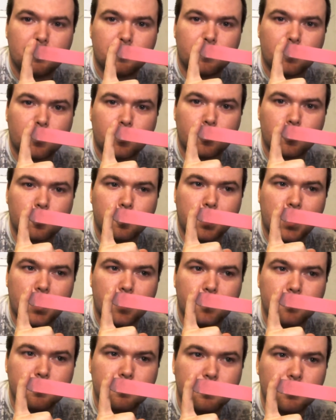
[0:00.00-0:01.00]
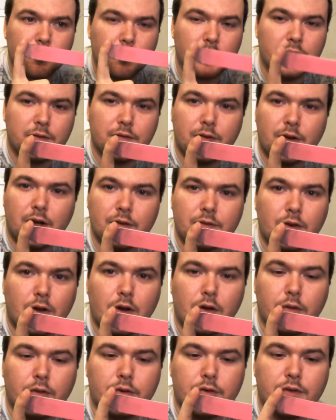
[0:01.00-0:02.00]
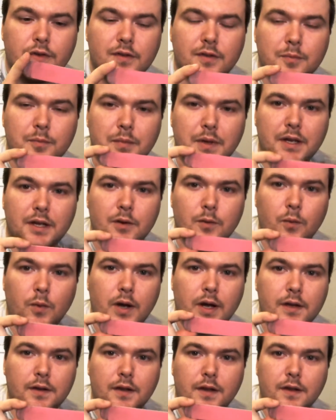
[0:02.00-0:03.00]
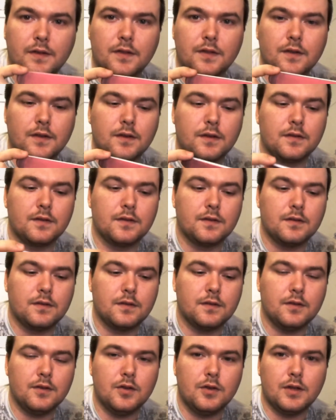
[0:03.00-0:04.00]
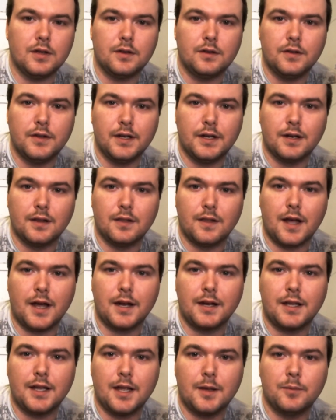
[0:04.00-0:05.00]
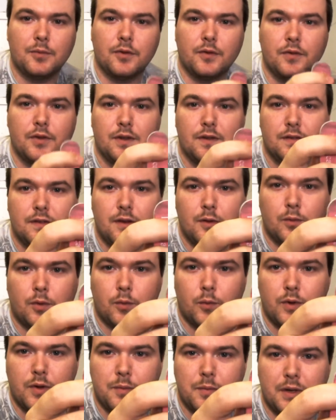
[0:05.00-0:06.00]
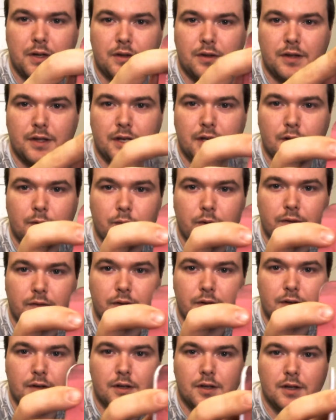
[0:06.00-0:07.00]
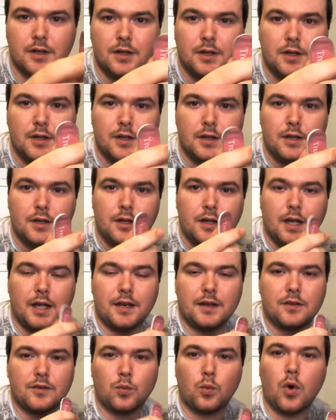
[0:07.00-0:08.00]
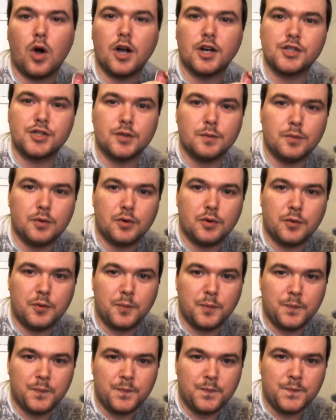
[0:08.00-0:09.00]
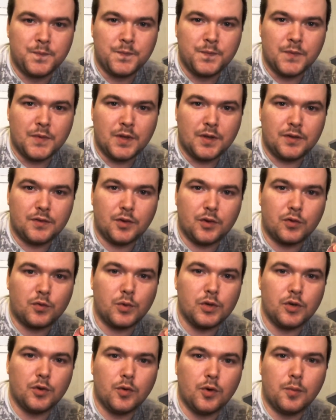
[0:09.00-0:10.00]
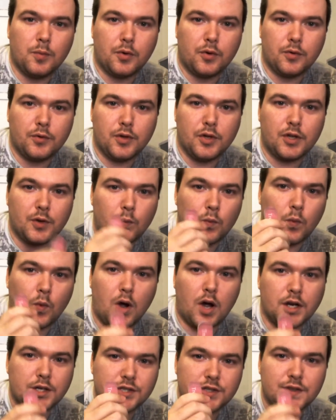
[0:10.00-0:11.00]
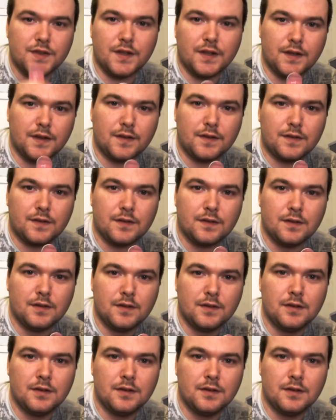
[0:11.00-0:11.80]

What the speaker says: for about $3 to $5. It's big and wide like this. You can clean a lot of games, though. You can see where we've been cleaning with it. And it's washable. So it's renewable. You can wash this.